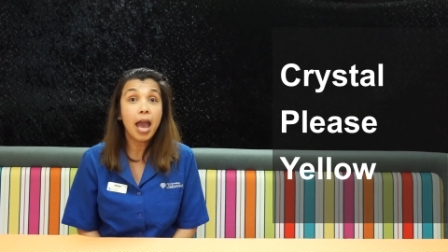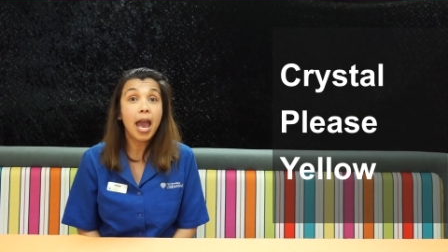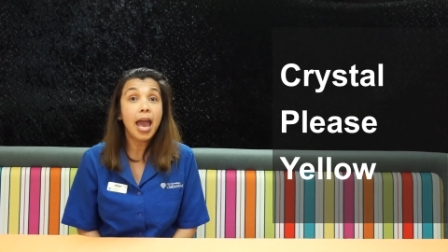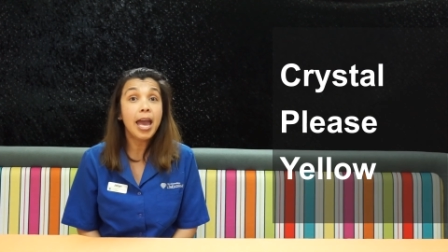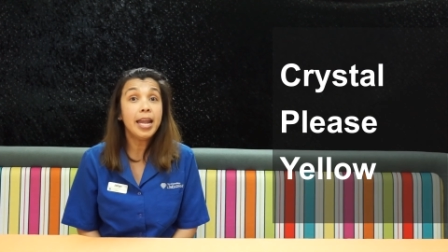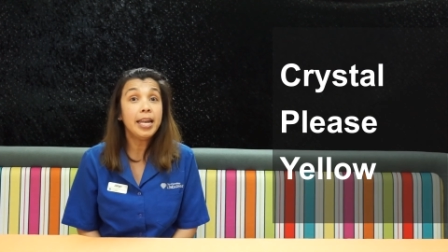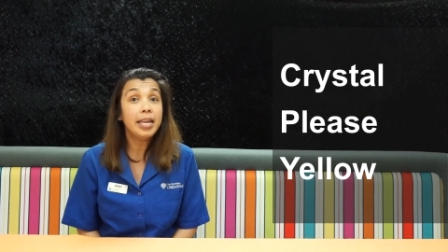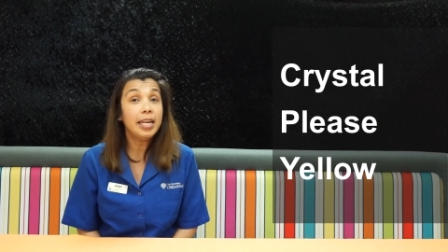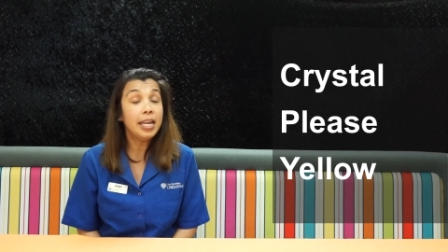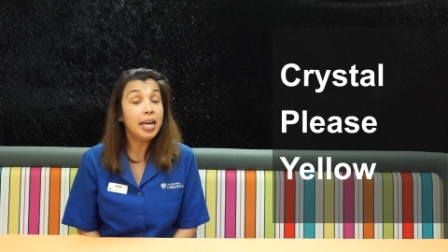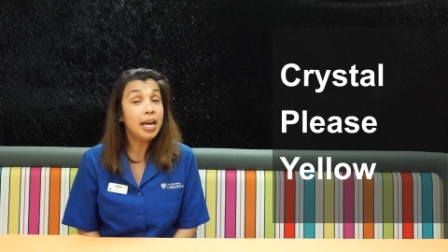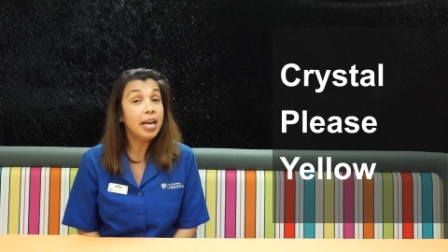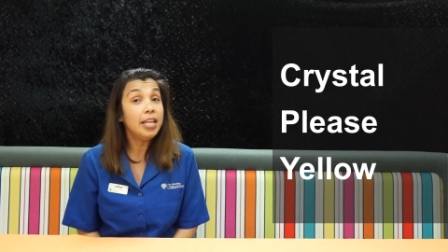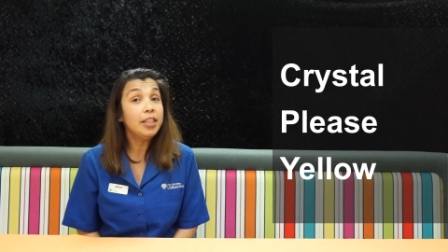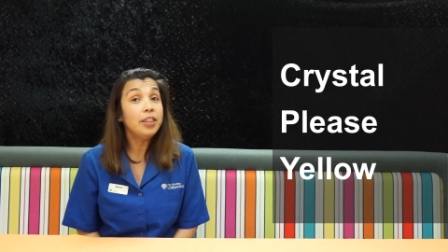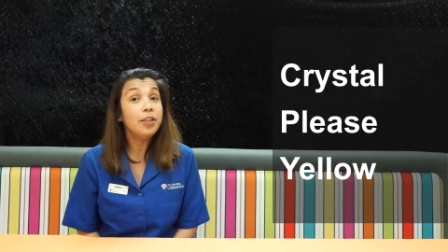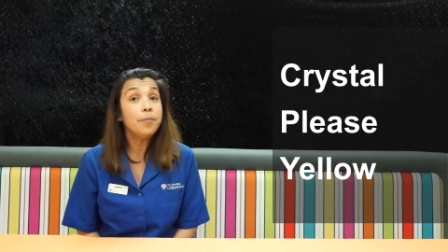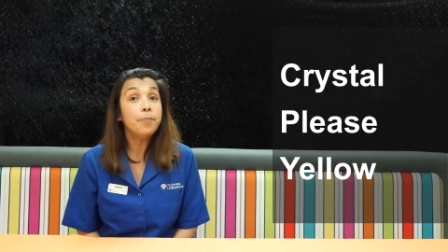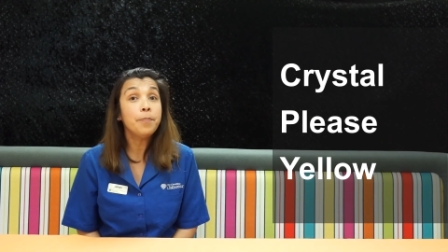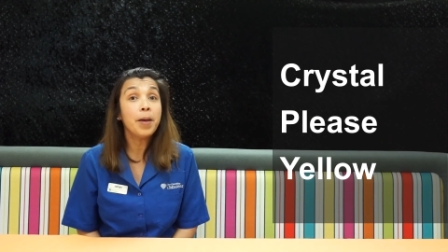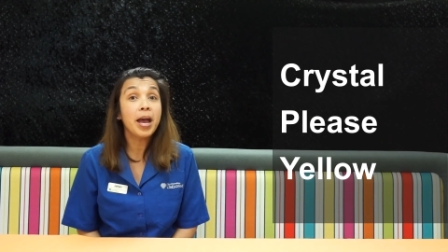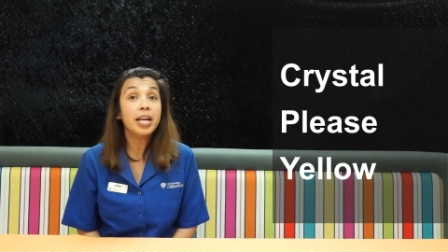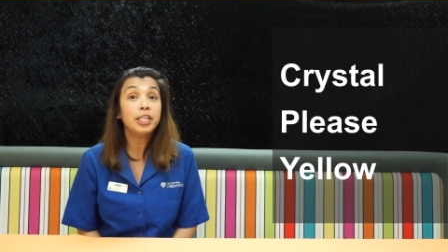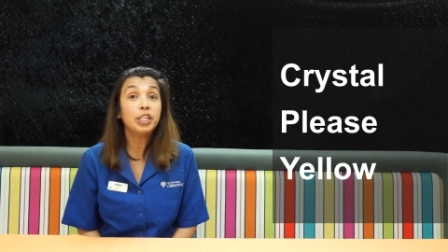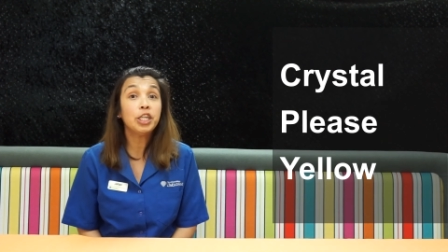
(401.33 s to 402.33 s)
and learned the
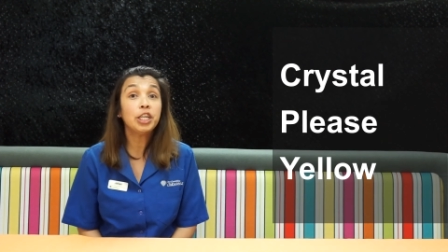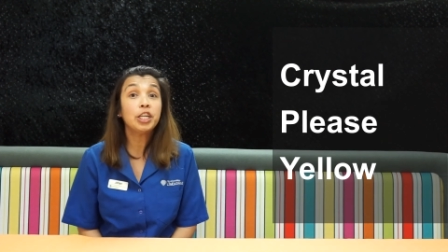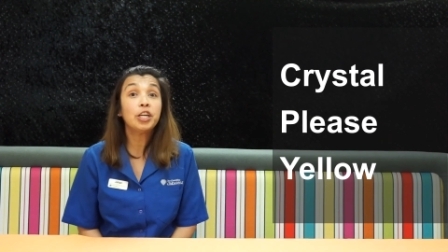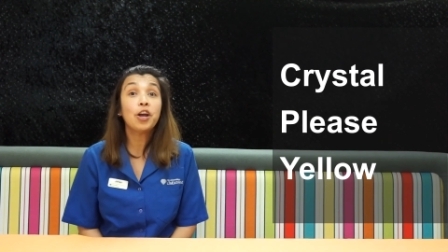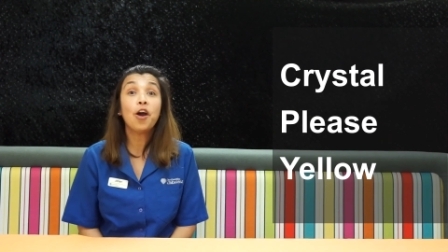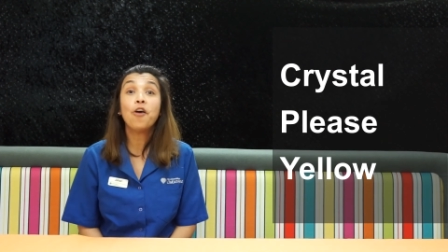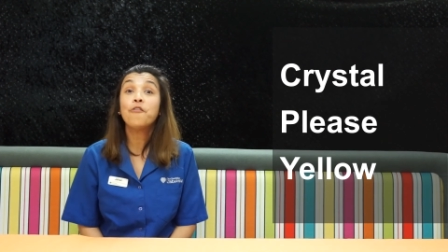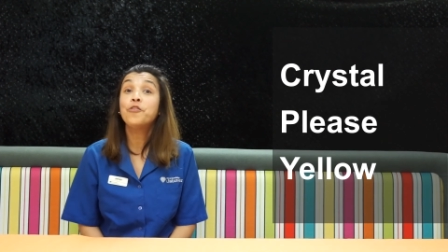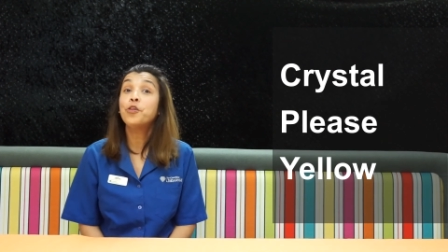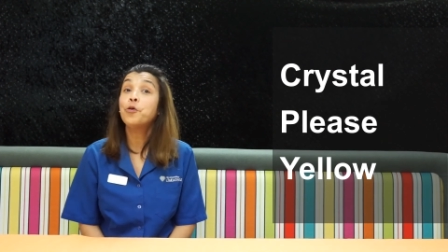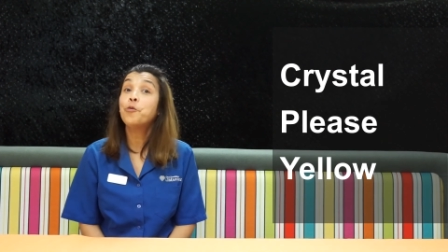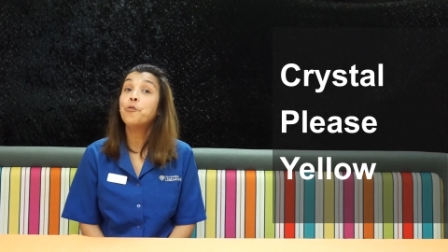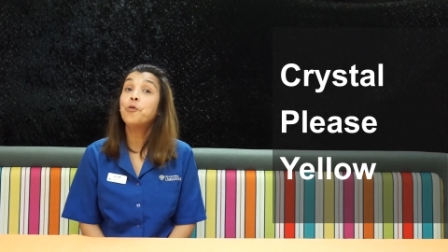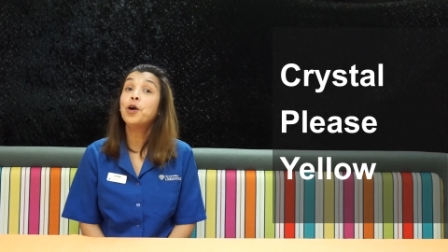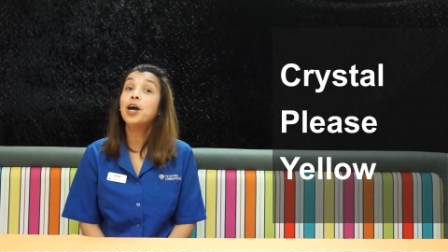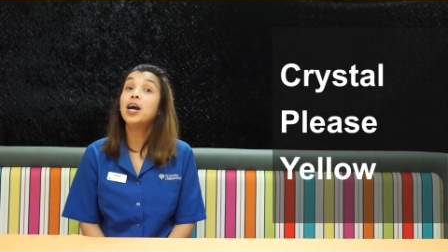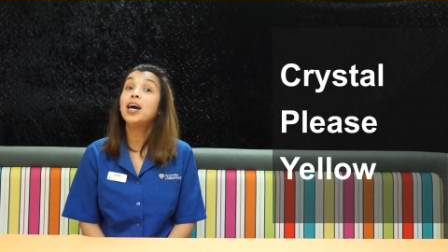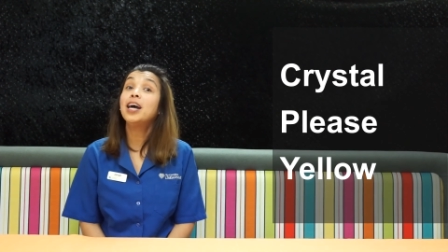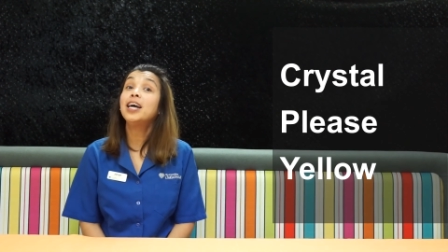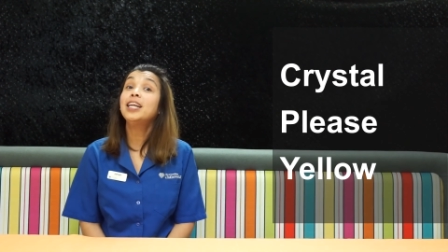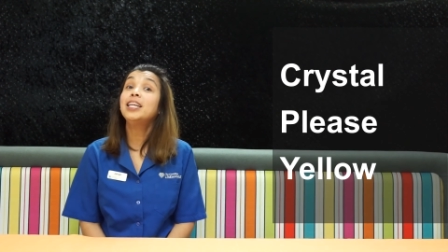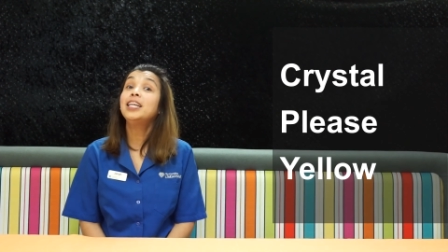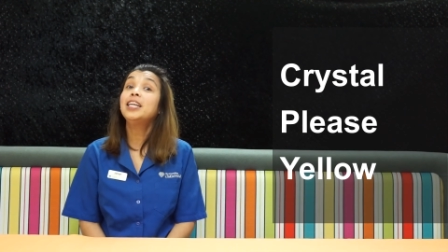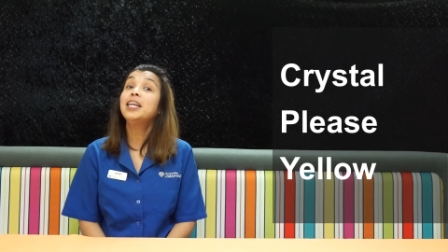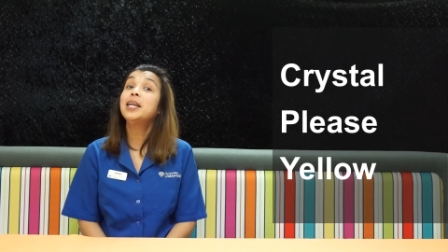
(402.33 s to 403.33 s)
magic of the
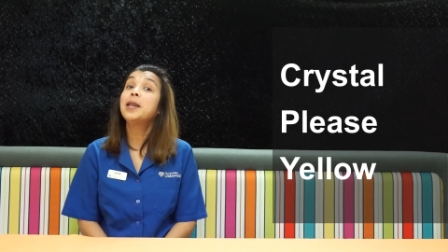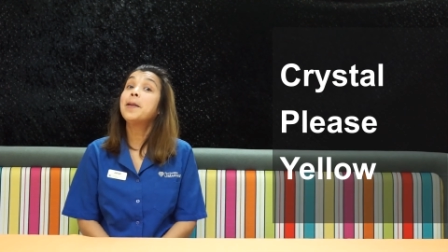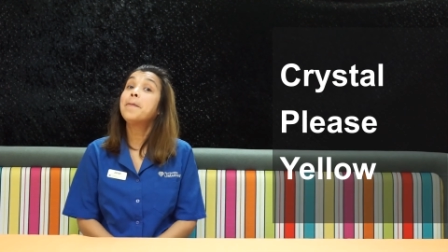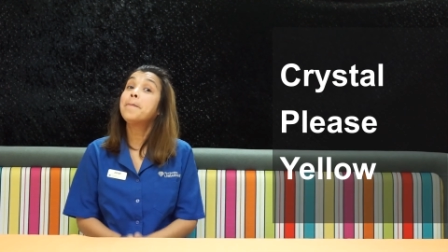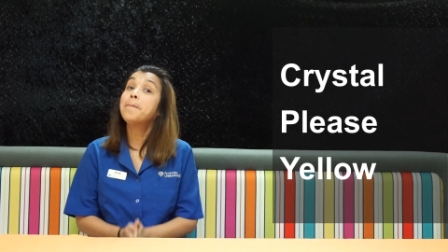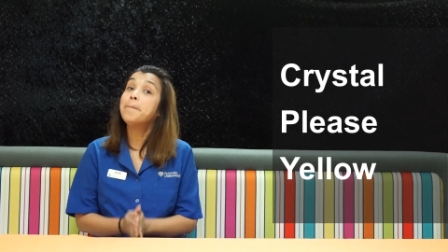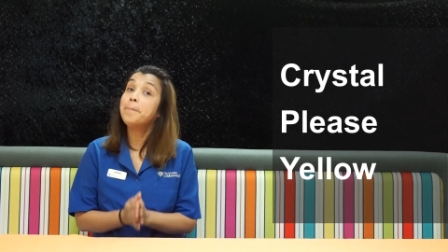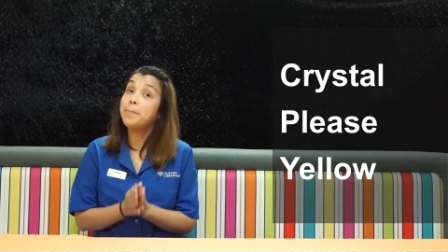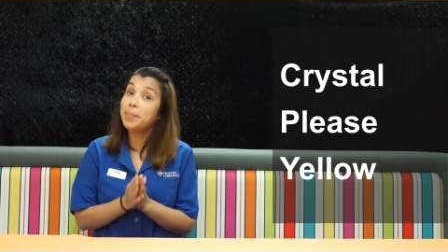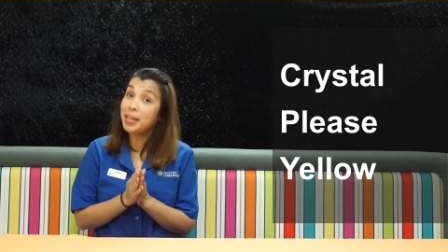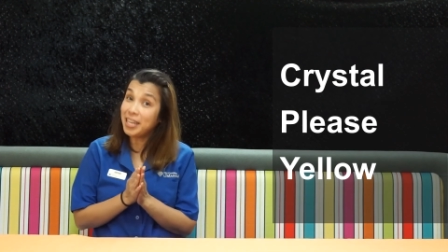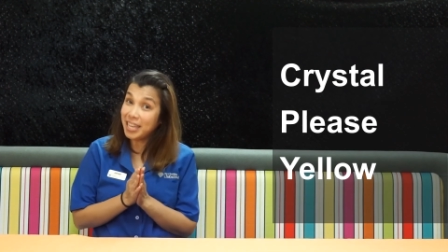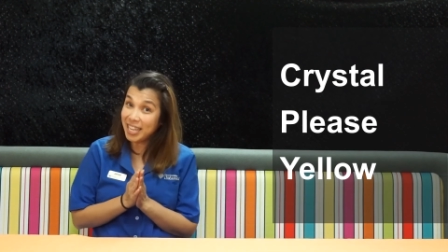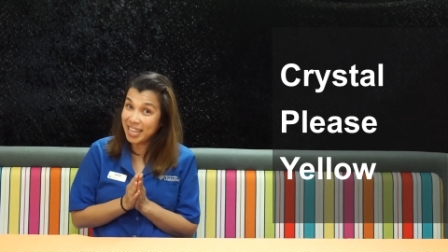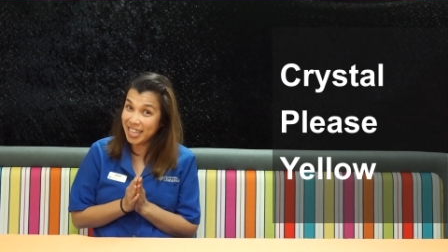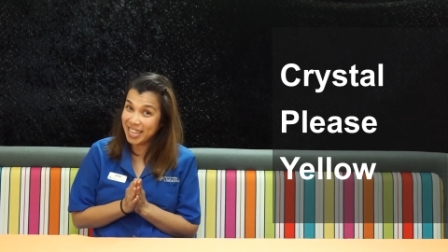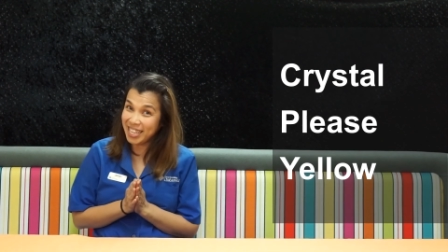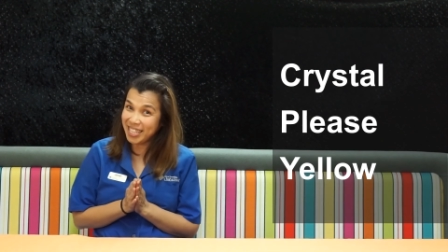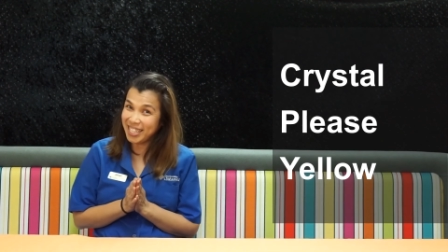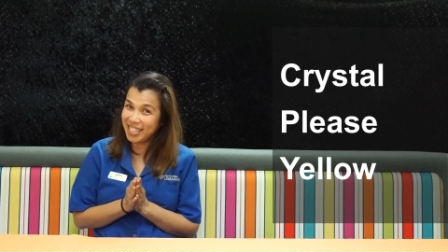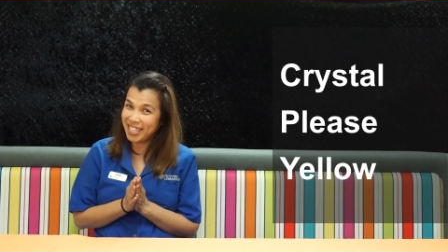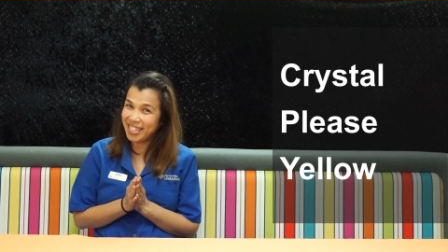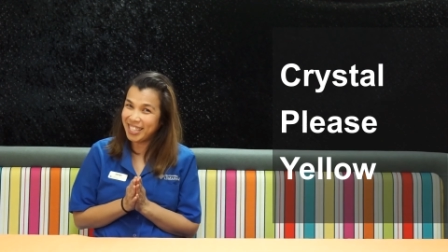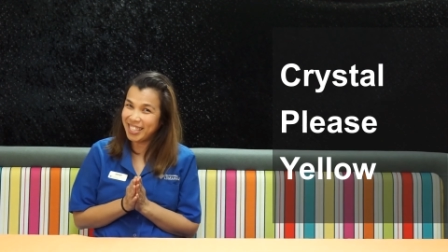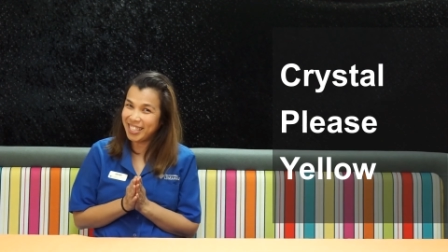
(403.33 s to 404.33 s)
word
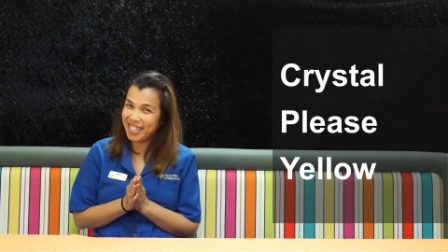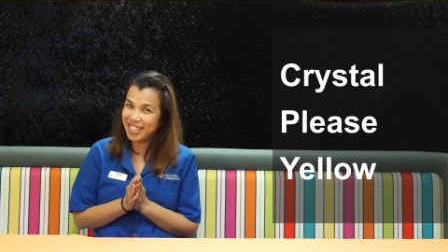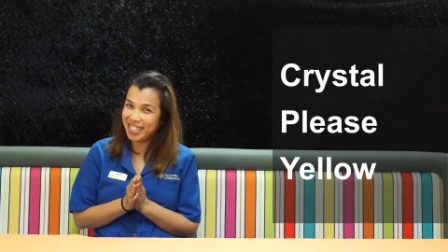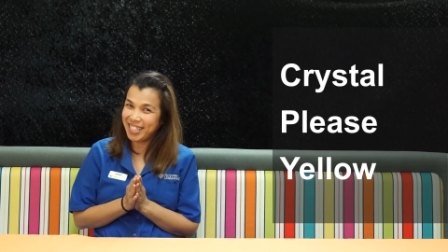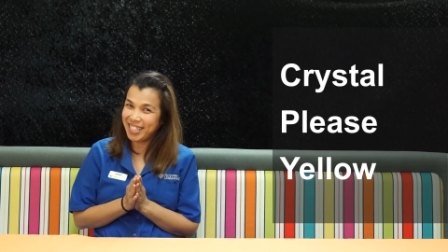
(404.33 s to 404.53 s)
please.